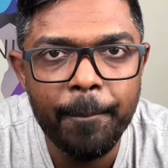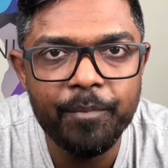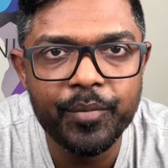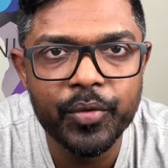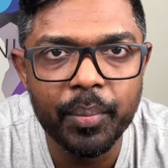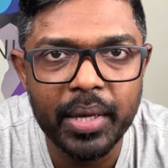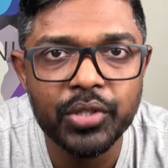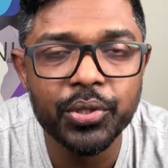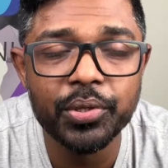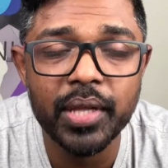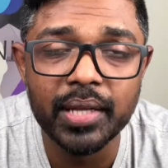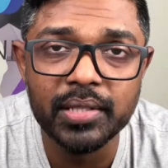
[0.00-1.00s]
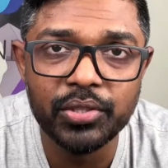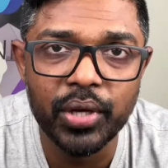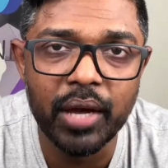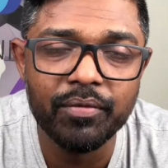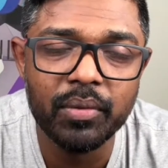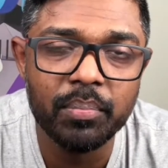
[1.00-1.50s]
So make sure that you
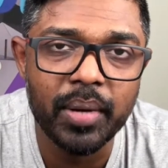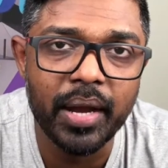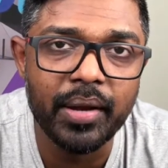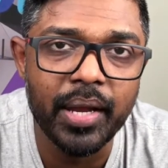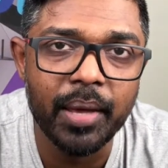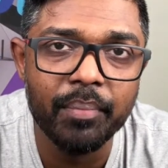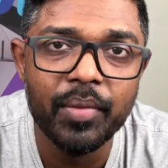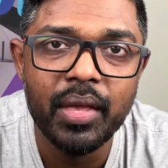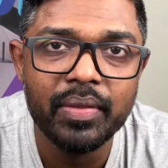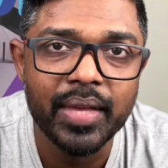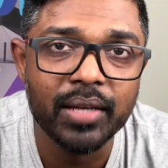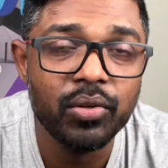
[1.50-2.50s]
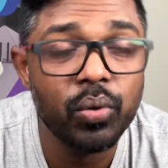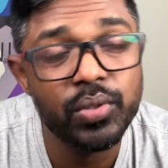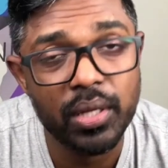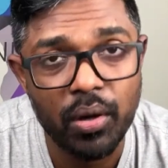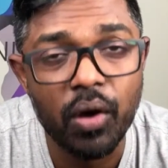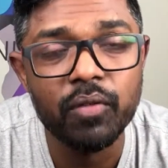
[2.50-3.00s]
have the brand name that goes
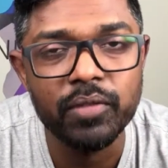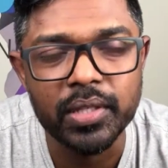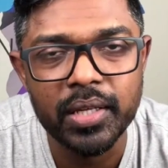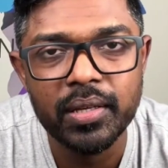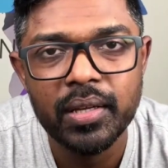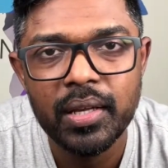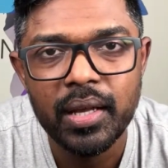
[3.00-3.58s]
along with it.